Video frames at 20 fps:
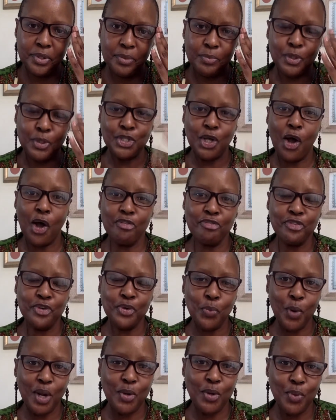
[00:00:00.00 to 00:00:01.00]
because
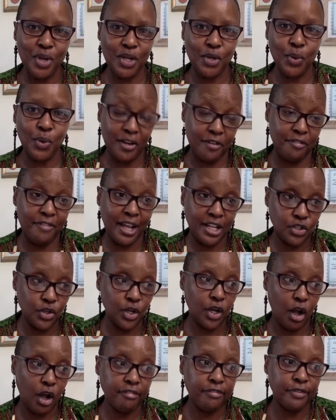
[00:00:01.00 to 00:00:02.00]
often when we in fact
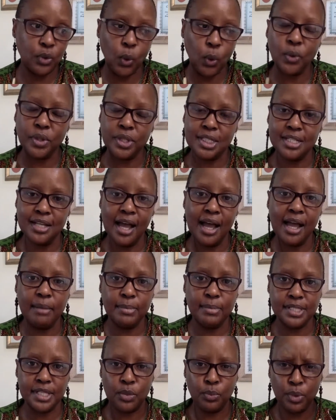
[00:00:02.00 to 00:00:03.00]
not often all the time
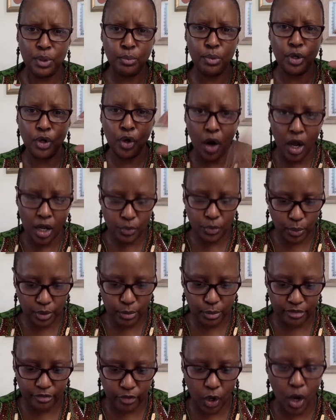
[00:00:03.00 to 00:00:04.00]
is that when we've gone when
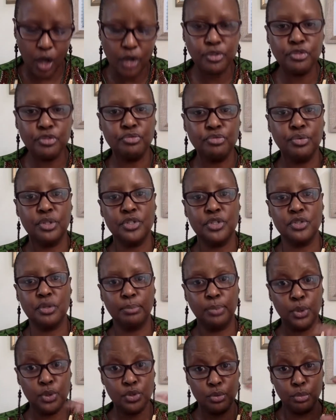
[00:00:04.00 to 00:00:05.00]
we've gone through this
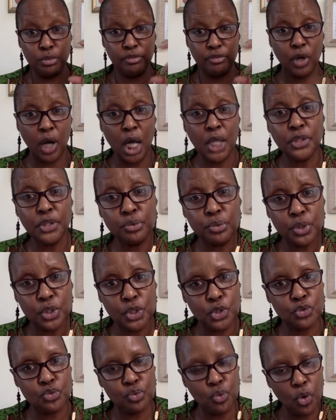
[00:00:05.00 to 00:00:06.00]
abuse and we've gone through
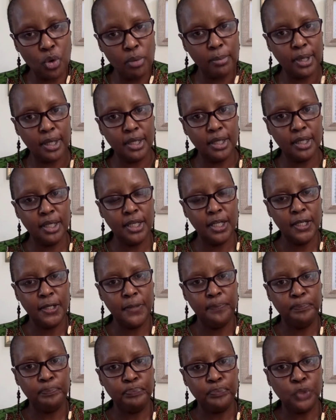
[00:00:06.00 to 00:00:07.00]
this trauma
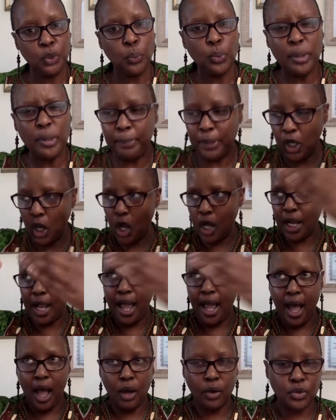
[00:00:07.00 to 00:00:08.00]
we block
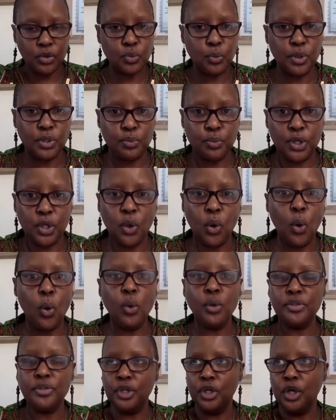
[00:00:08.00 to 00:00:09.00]
out what we
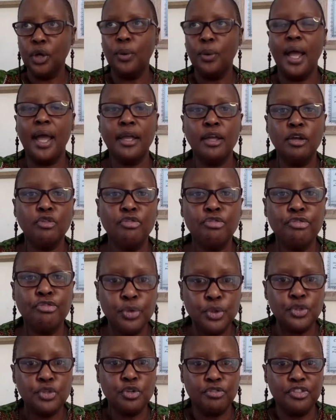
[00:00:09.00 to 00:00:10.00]
call the low hanging
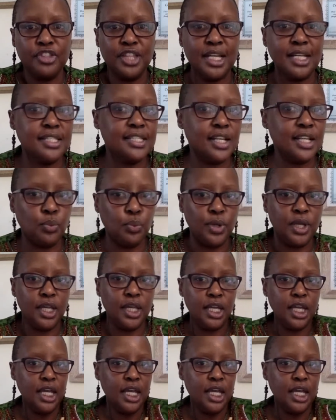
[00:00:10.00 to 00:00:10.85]
fruits of things that we